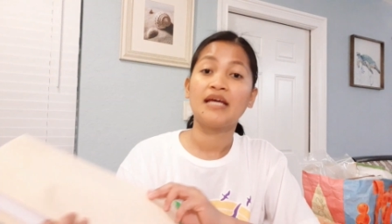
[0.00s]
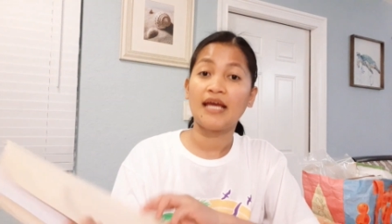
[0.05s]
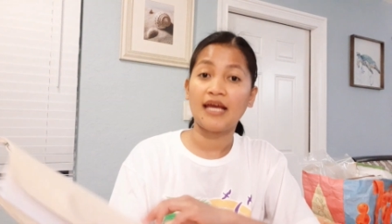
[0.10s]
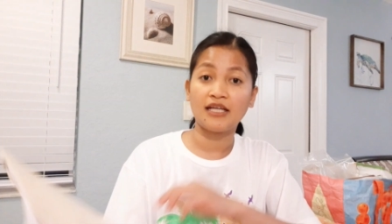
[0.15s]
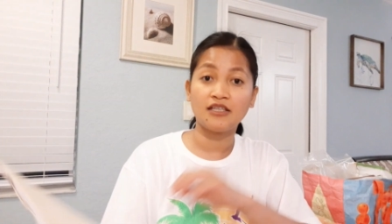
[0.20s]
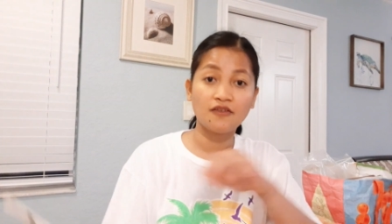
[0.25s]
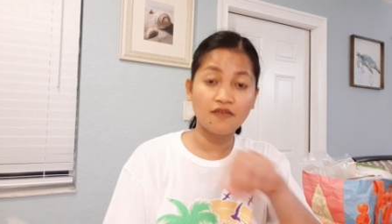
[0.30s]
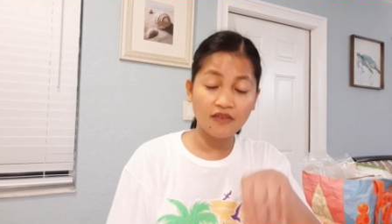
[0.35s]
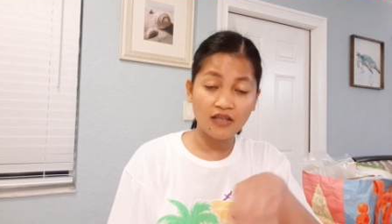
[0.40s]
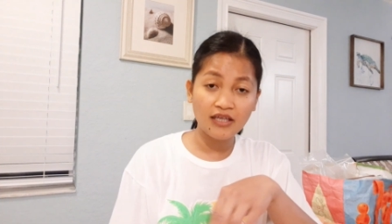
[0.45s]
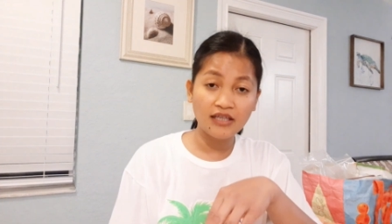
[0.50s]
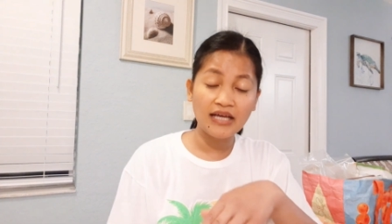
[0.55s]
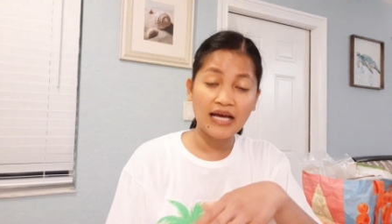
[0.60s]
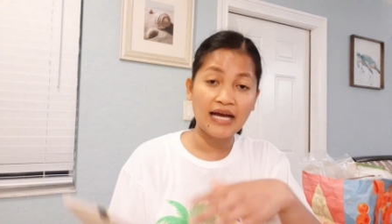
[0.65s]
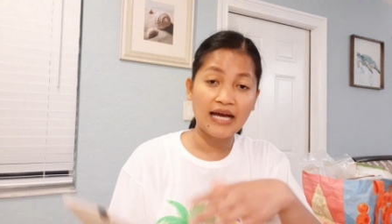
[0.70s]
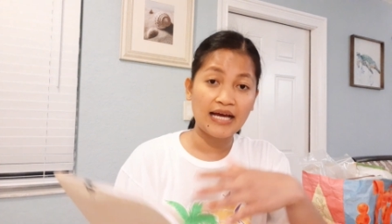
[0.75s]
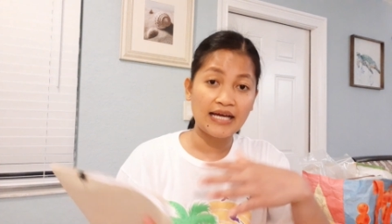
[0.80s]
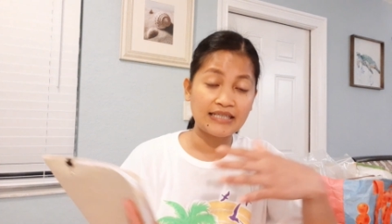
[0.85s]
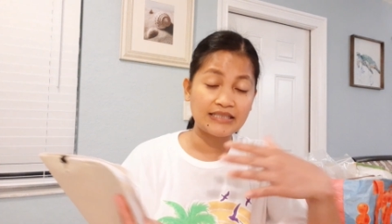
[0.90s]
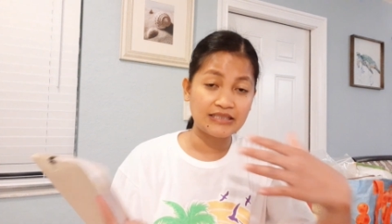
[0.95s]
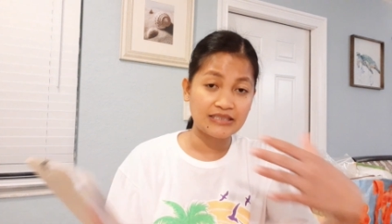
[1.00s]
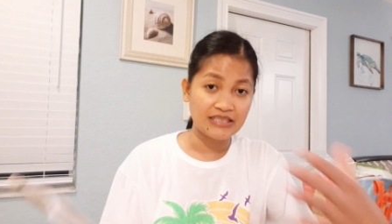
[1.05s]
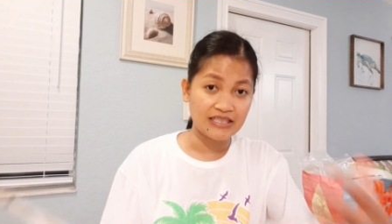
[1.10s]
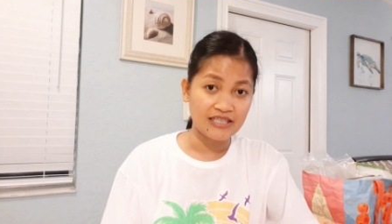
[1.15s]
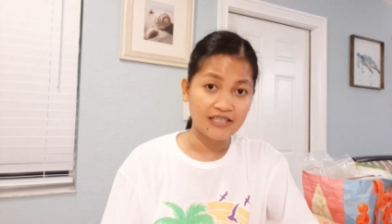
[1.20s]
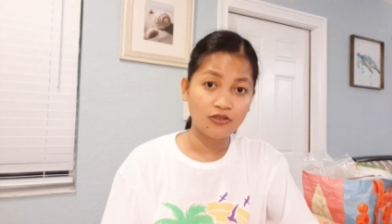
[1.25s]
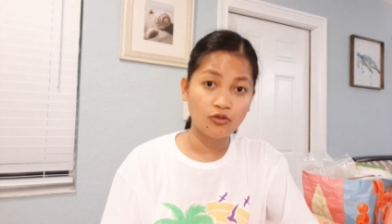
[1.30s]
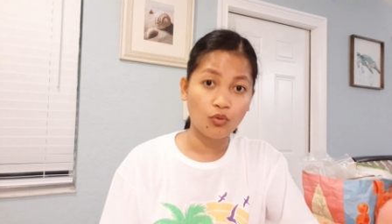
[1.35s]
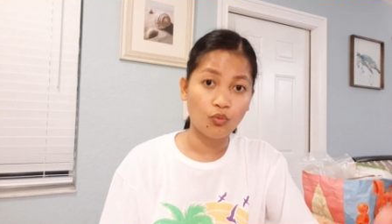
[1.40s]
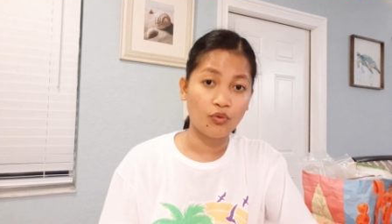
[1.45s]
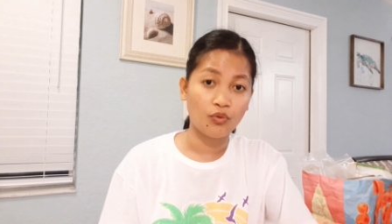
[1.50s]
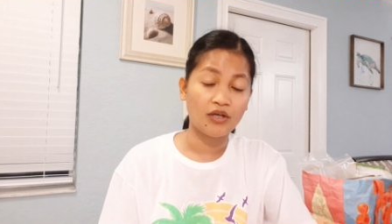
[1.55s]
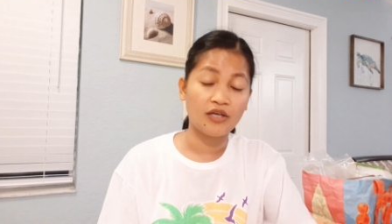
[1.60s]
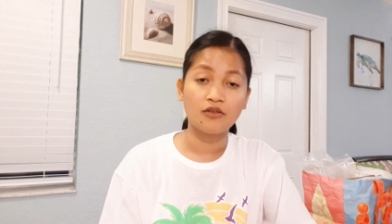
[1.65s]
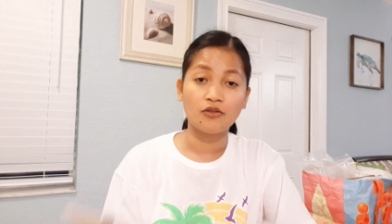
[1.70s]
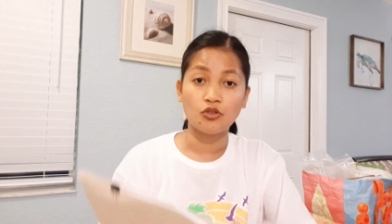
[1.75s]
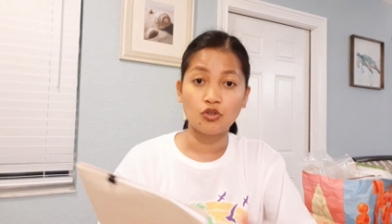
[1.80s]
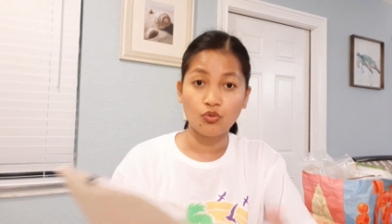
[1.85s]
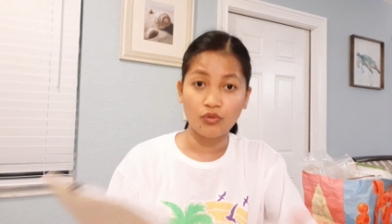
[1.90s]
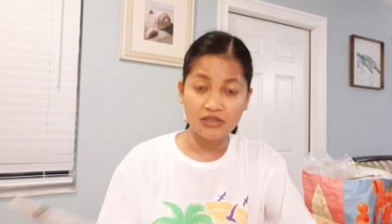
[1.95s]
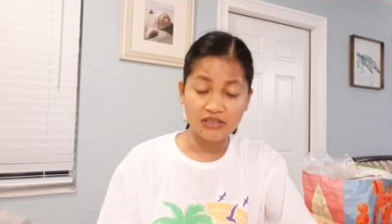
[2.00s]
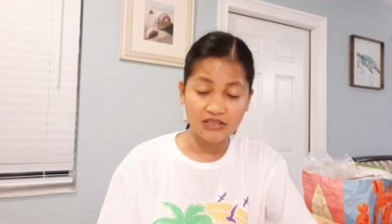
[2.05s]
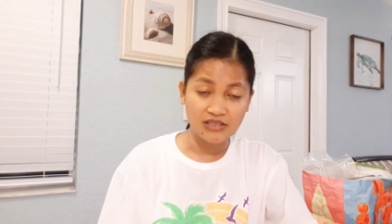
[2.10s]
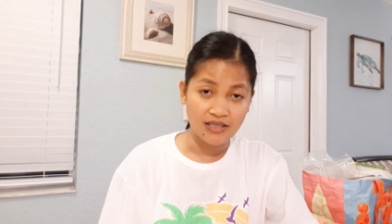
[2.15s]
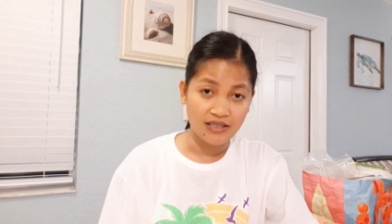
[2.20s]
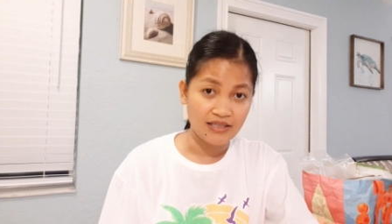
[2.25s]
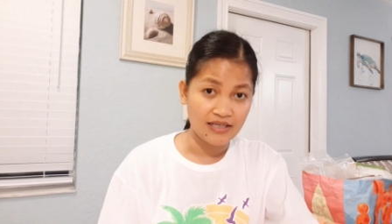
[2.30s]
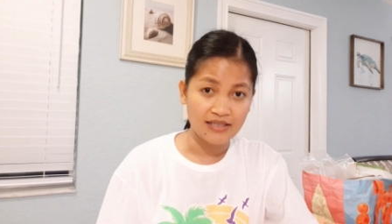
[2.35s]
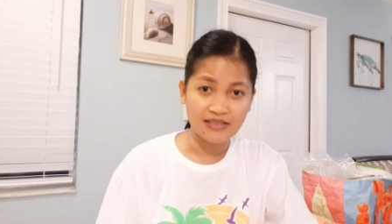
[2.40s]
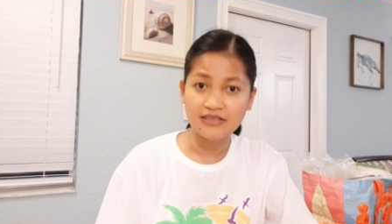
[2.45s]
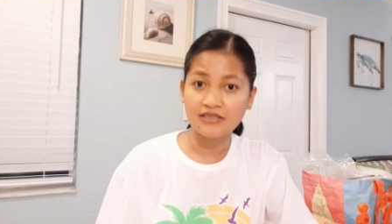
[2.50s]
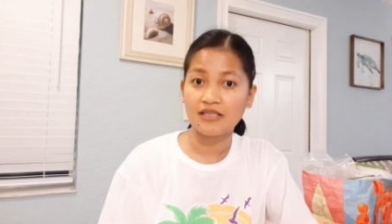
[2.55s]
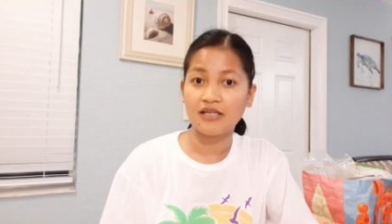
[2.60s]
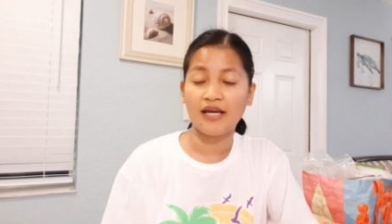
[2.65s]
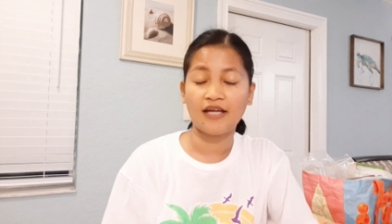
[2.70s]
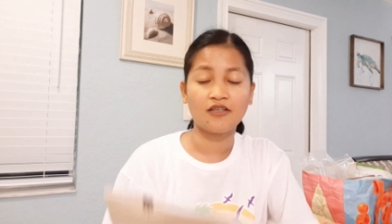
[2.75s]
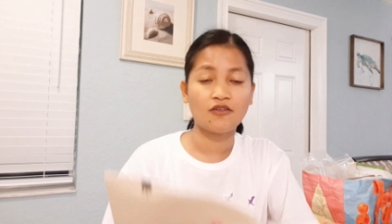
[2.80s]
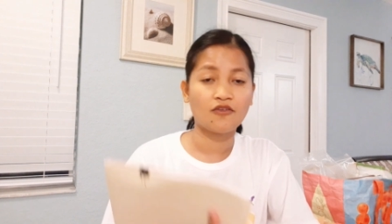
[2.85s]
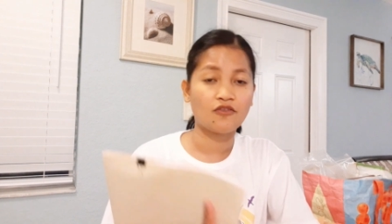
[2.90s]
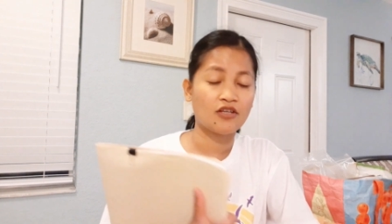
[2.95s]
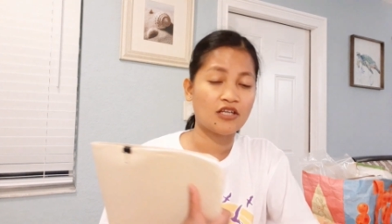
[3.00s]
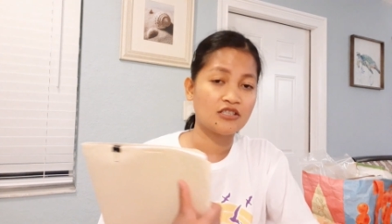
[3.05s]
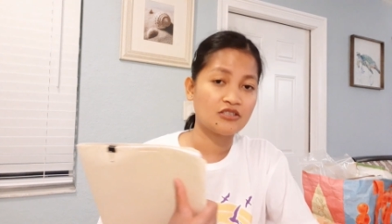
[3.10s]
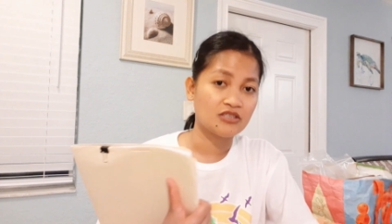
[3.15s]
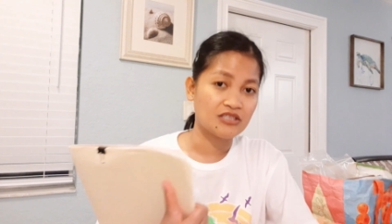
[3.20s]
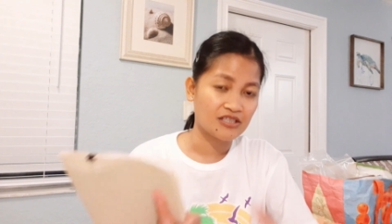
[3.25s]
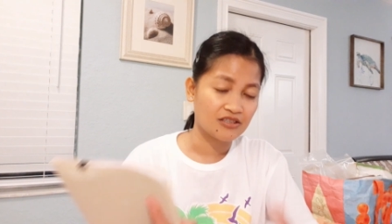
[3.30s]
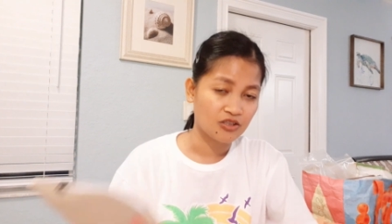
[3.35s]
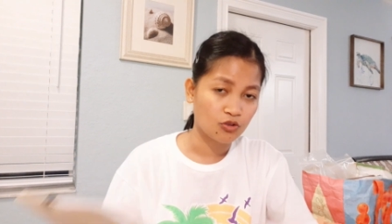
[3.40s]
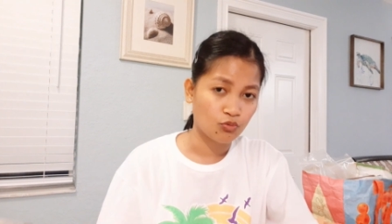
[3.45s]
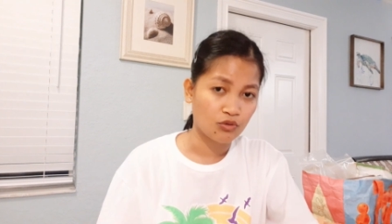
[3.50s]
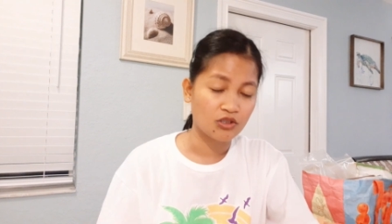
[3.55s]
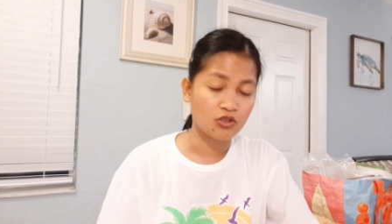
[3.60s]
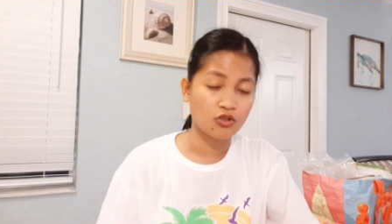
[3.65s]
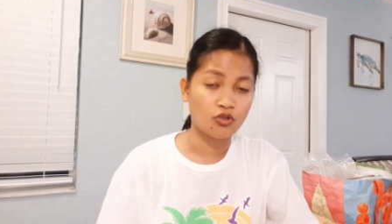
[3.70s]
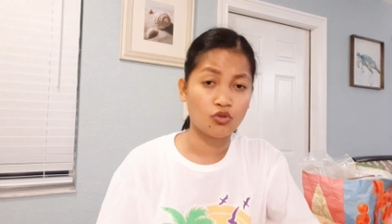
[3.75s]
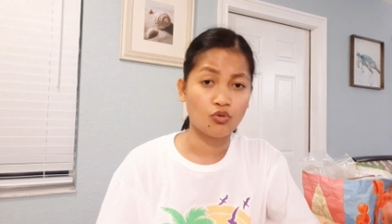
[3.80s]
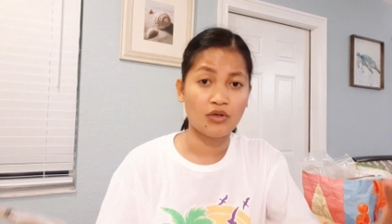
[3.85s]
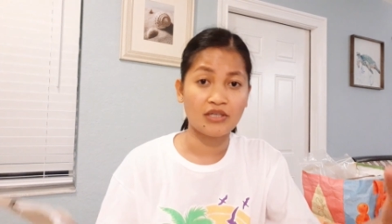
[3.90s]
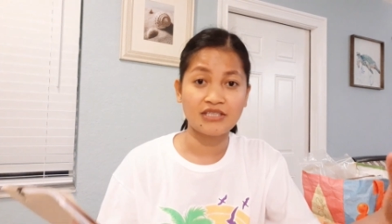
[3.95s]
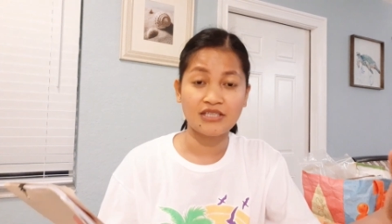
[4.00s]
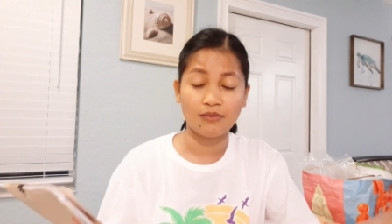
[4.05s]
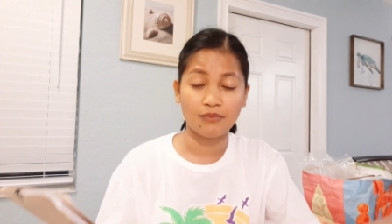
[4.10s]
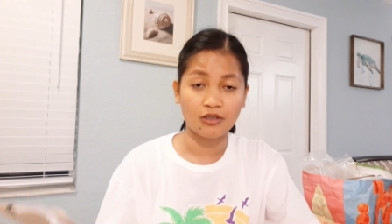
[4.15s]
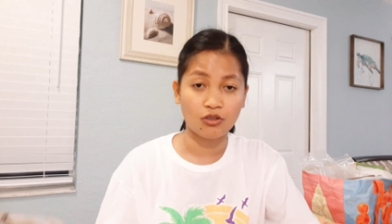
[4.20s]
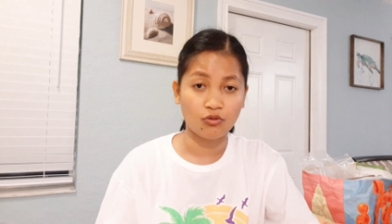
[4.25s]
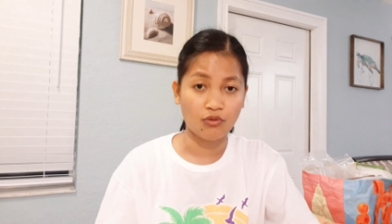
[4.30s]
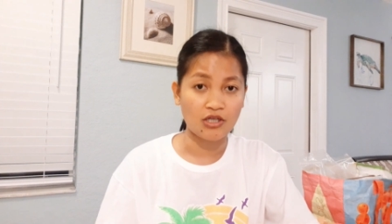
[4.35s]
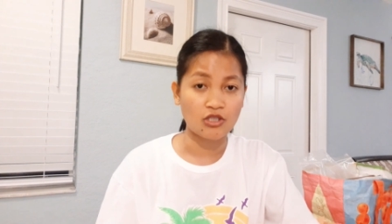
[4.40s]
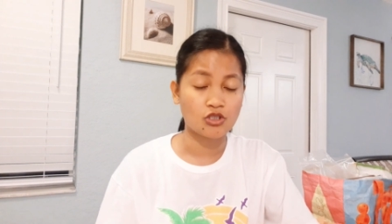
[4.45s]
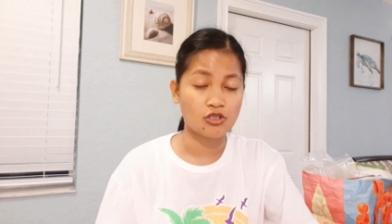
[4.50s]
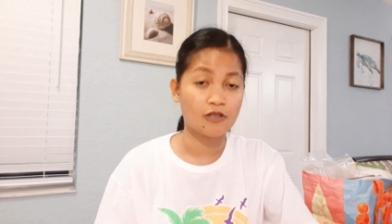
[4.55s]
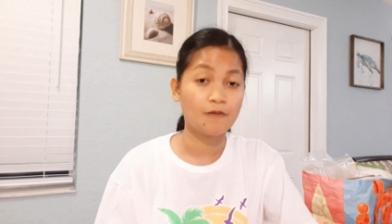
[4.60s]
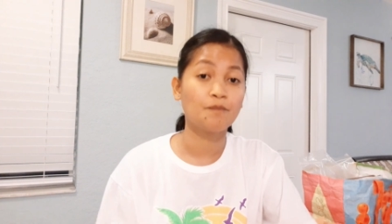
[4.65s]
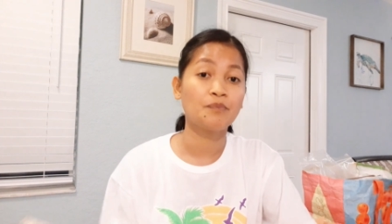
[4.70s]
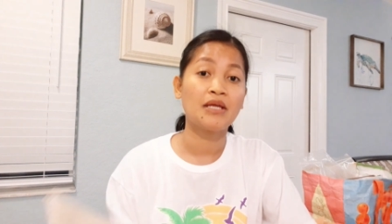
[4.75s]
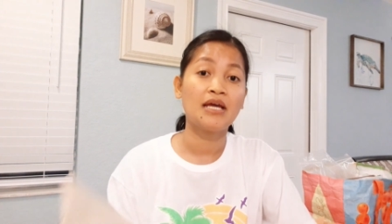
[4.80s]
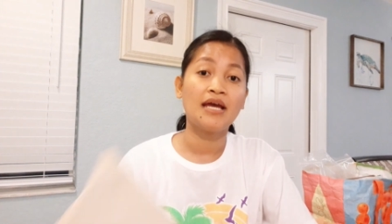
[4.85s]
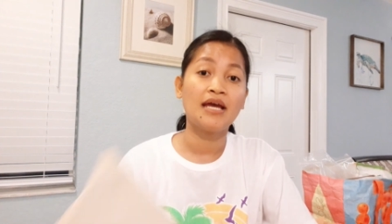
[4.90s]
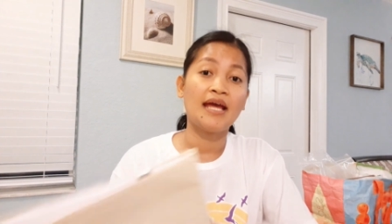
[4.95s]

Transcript: anything I did with USCIS, anything dealing with US immigration,